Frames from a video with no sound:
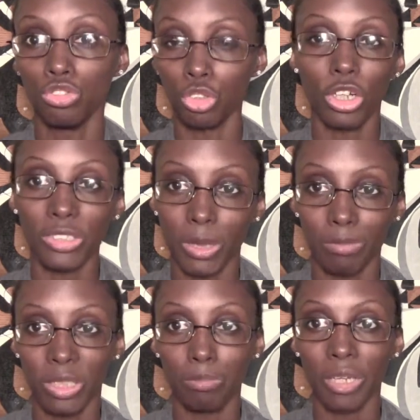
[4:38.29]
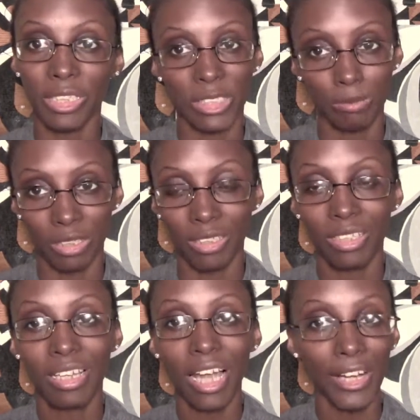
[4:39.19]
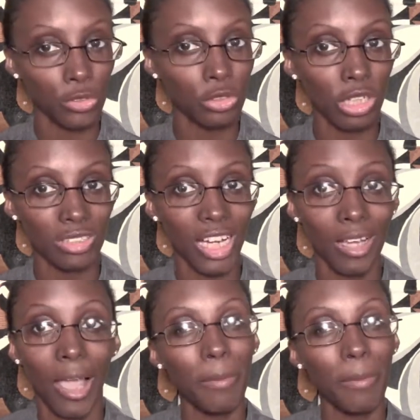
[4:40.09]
Draw something, paint something. I do it all the time.